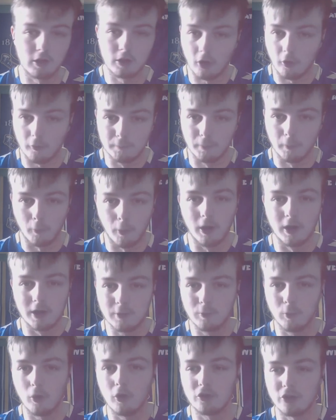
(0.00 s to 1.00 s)
long, but while
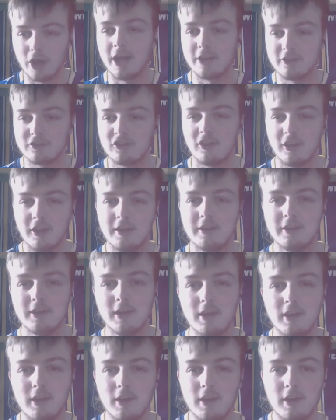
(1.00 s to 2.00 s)
he was actually,
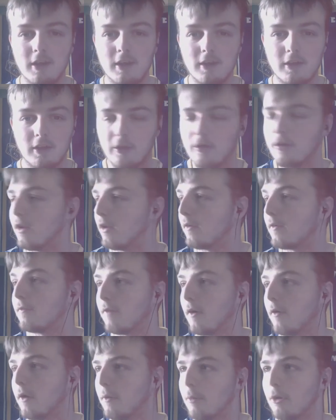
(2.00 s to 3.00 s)
he
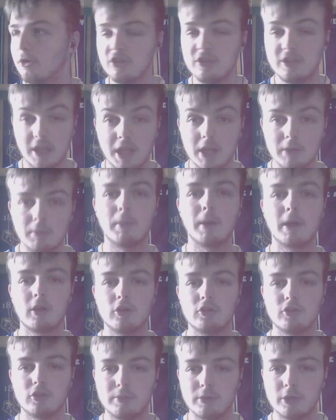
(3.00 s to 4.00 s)
did have a big
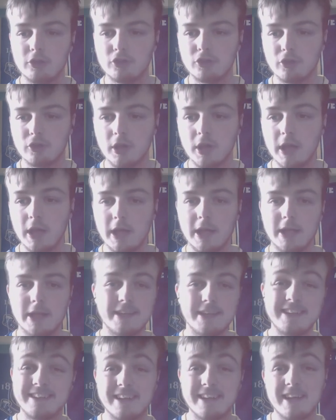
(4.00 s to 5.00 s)
contribution.
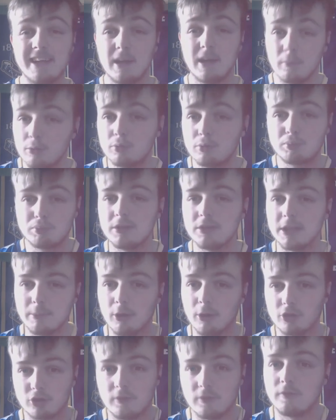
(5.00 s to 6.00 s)
He was pretty
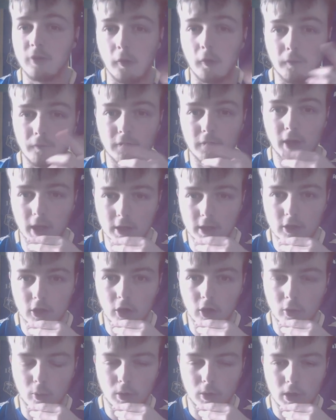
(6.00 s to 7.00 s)
much at fault for that
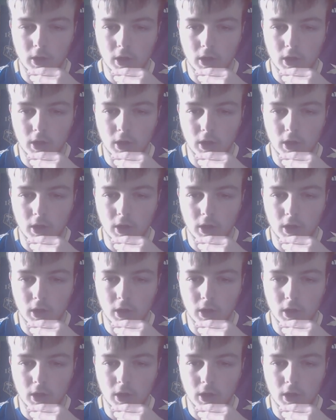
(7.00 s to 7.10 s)
goal.